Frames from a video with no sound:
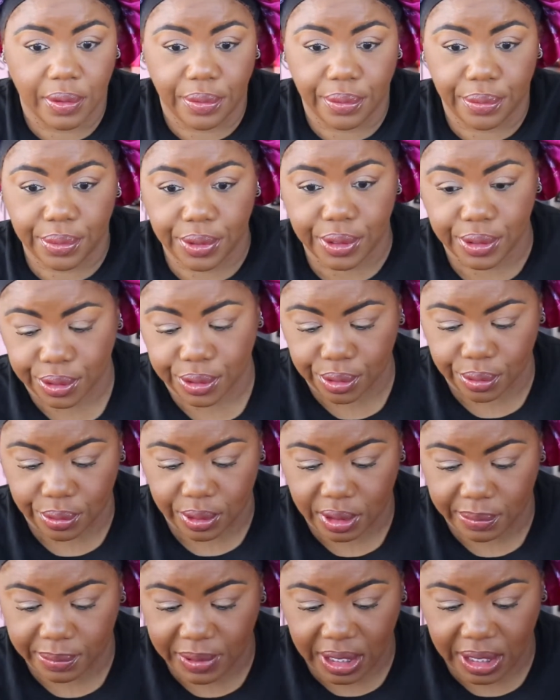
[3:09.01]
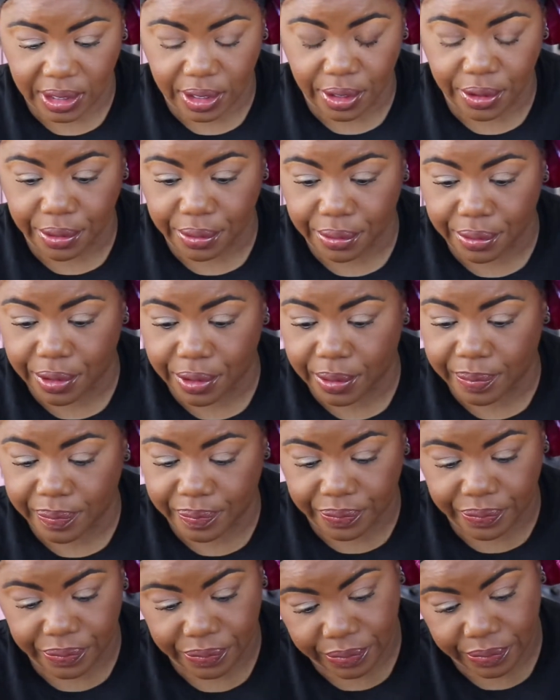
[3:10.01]
Real short. I'm gonna have to hurry up
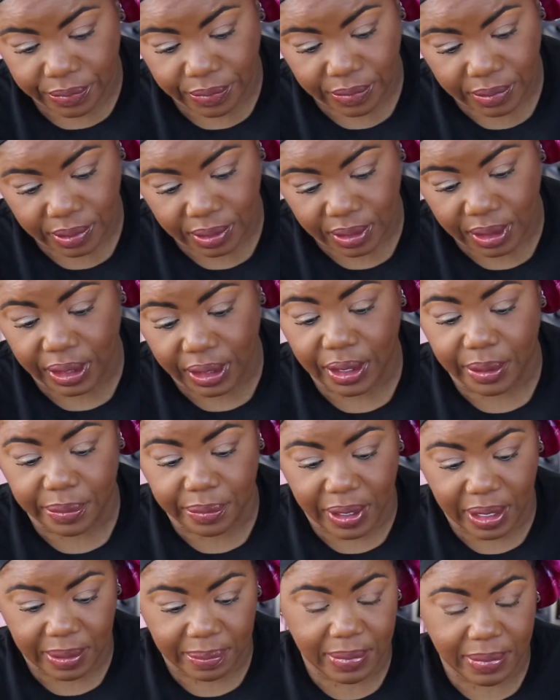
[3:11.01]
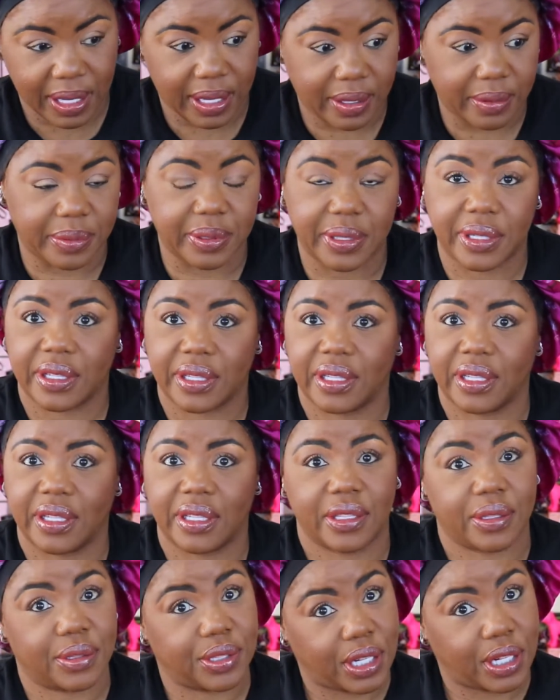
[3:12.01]
and come right back with a nut.
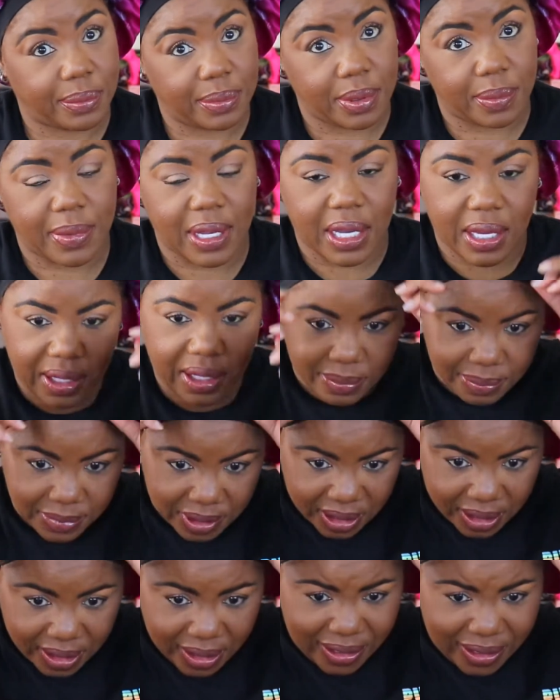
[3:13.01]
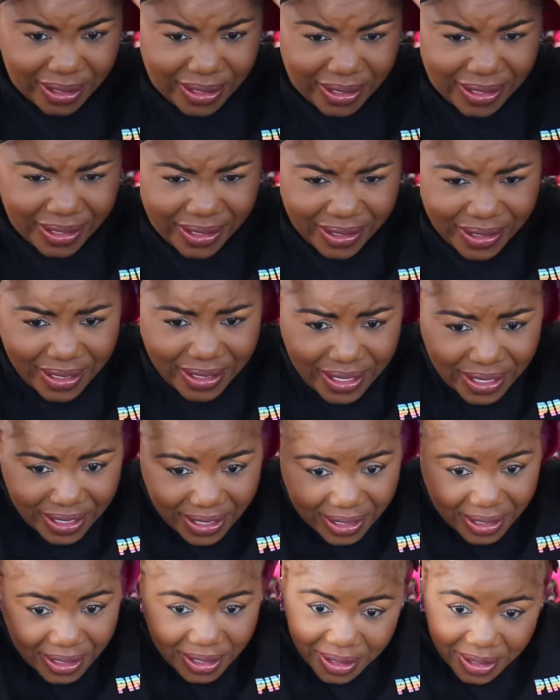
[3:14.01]
Don't y'all be mad at me.
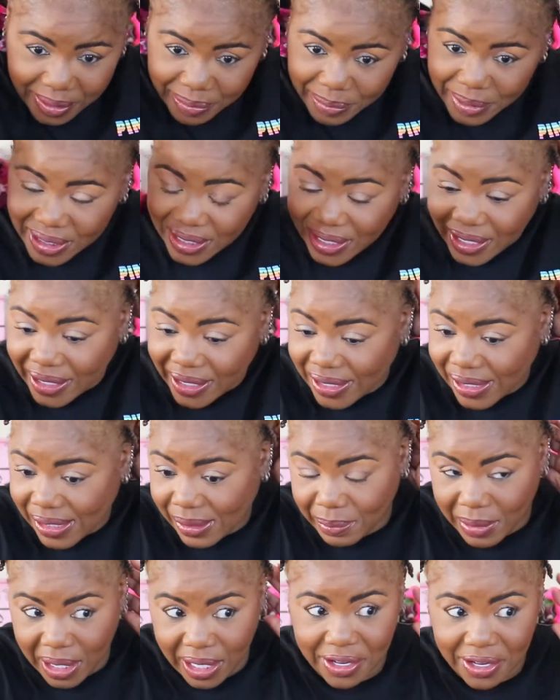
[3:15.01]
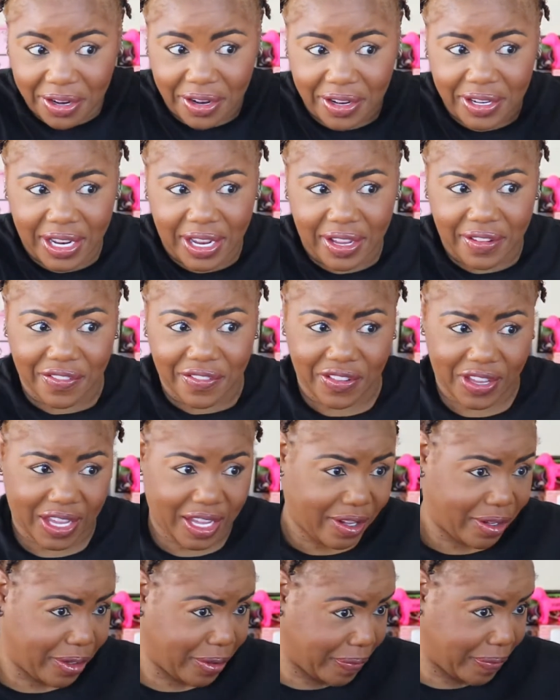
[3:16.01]
But yeah, this is my hair dye
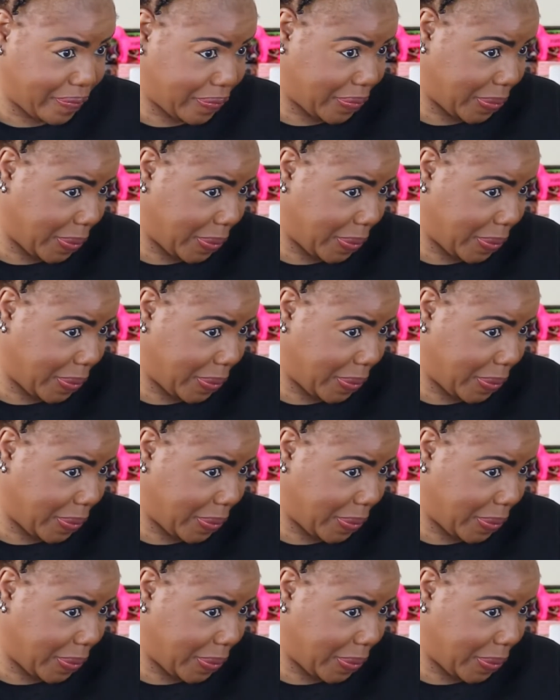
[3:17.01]
fail.